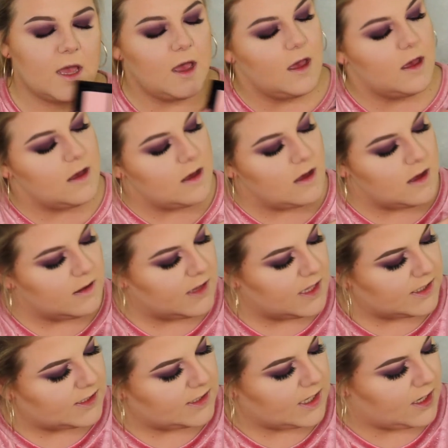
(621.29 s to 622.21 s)

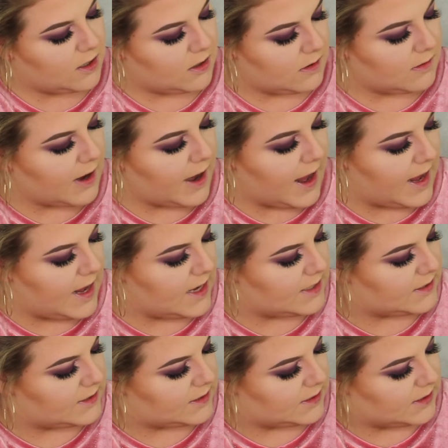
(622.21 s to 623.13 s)
let's see,
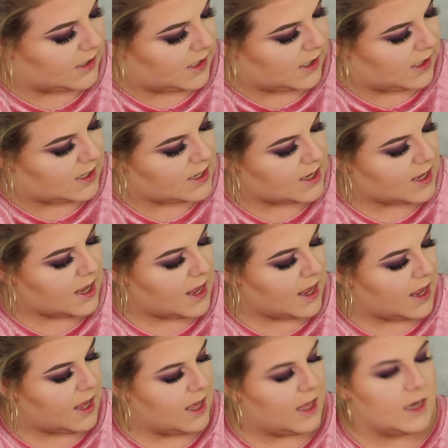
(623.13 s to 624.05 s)
Great
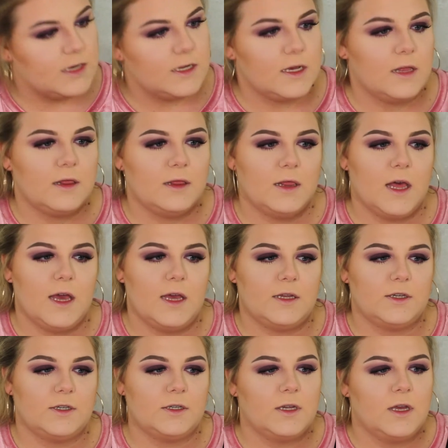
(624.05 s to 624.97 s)
and
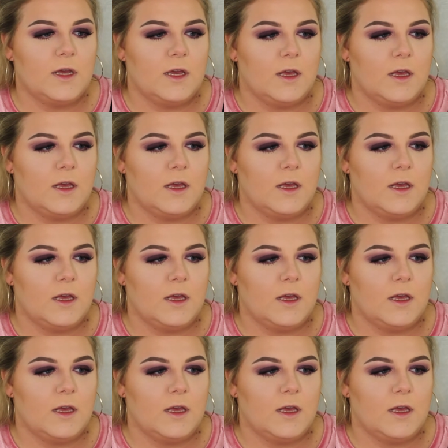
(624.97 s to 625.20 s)
Lush.